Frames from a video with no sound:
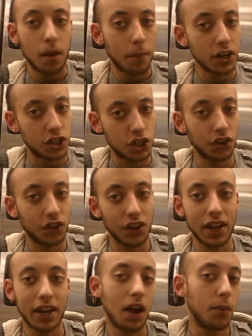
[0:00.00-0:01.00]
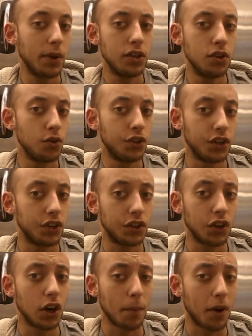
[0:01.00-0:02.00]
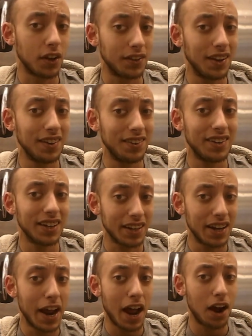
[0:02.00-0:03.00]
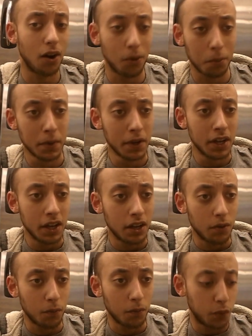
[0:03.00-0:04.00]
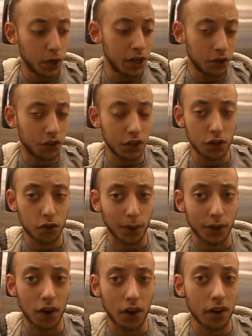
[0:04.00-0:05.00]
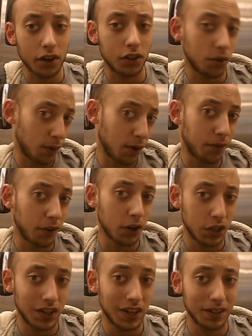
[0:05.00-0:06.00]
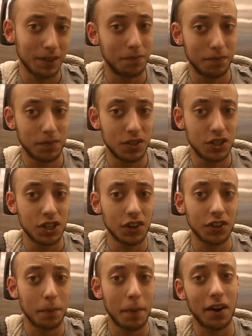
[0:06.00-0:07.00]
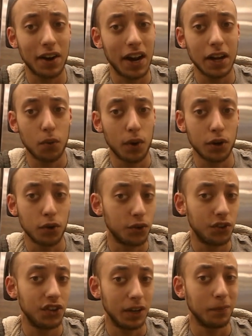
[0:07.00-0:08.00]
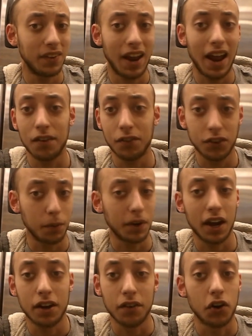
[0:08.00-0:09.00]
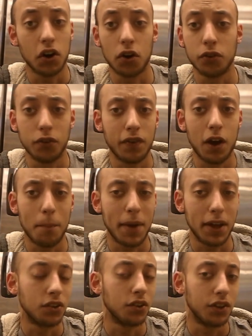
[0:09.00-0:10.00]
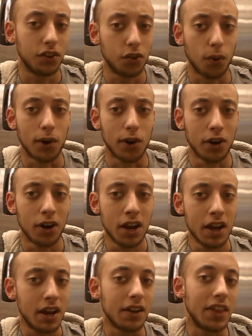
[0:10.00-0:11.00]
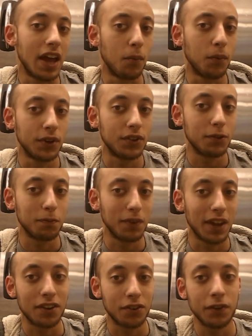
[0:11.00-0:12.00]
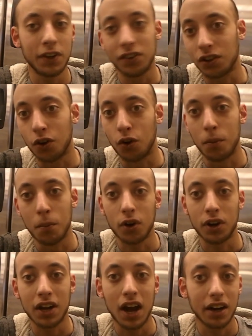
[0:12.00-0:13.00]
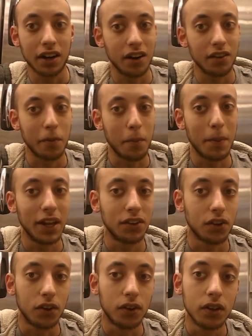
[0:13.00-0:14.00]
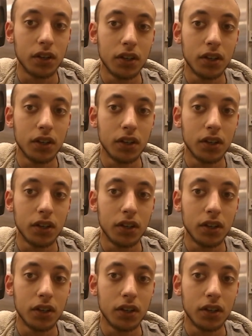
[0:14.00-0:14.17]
But just like how we use the term autistic now, we used to use retarded to refer to just about anyone who seemed to have some kind of neurodevelopmental disorder that was less physical and more cognitive and mental.